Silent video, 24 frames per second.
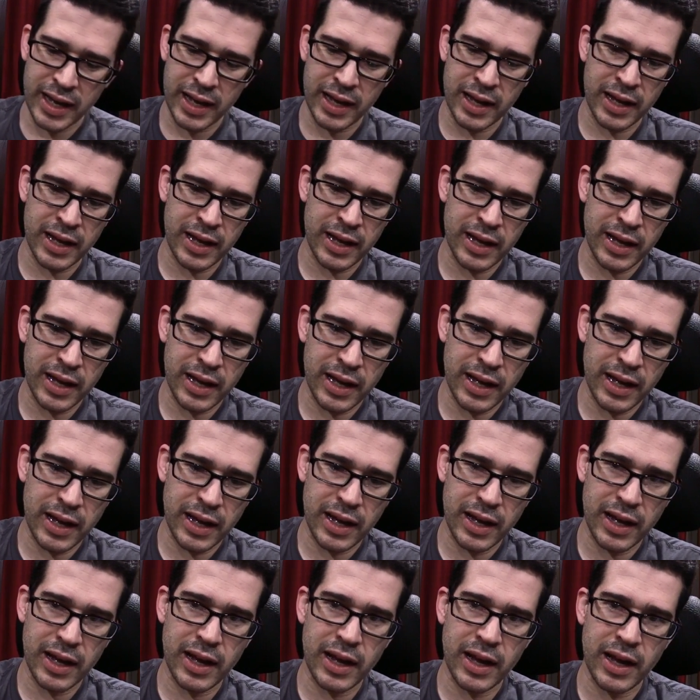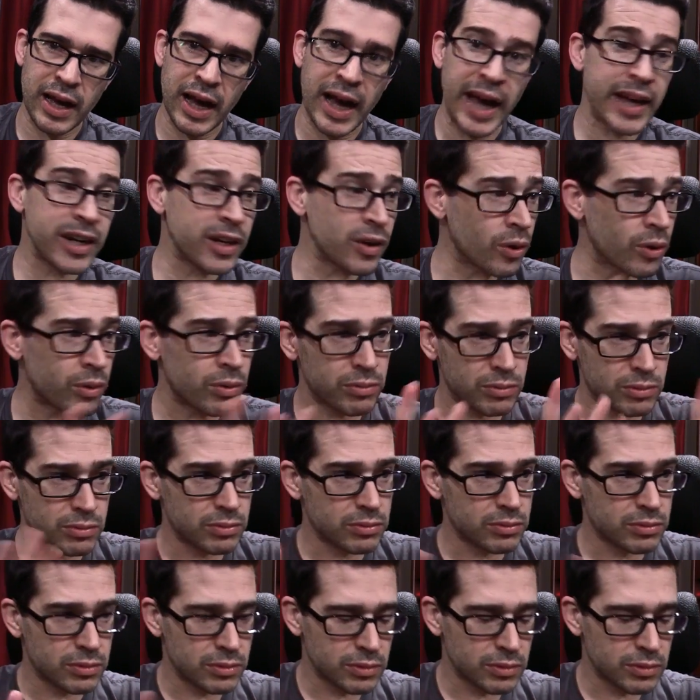uh, I don't